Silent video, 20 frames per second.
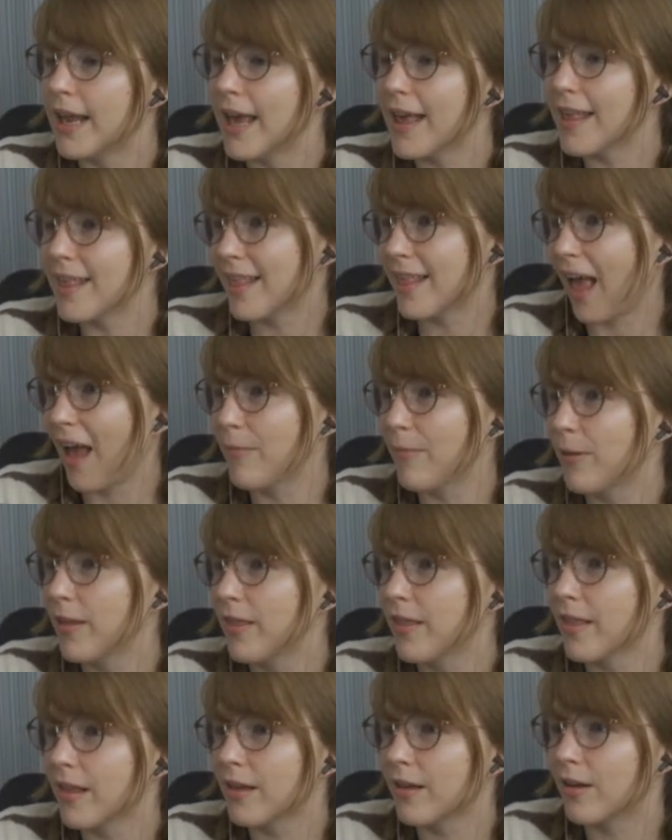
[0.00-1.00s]
Yes, I
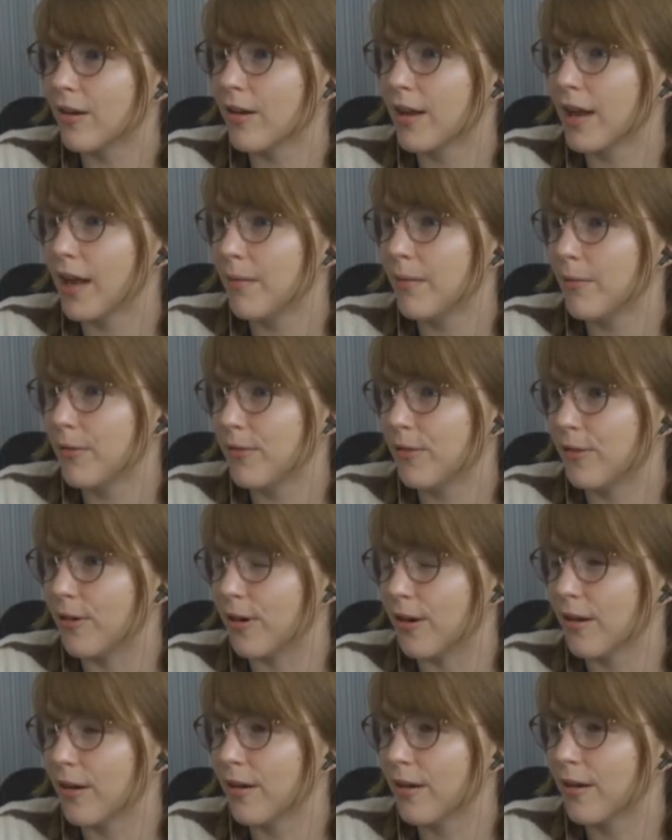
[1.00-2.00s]
played this on an arcade
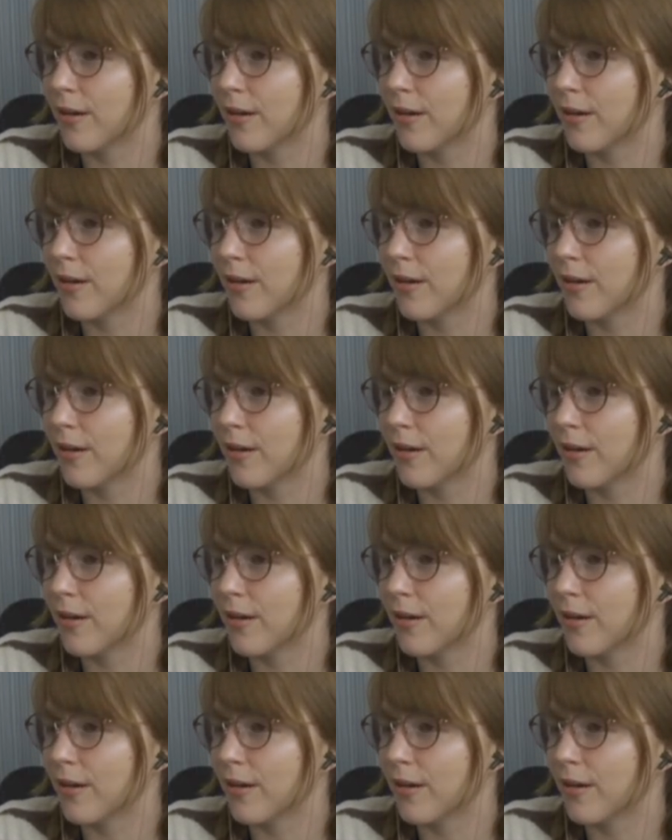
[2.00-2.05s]
before.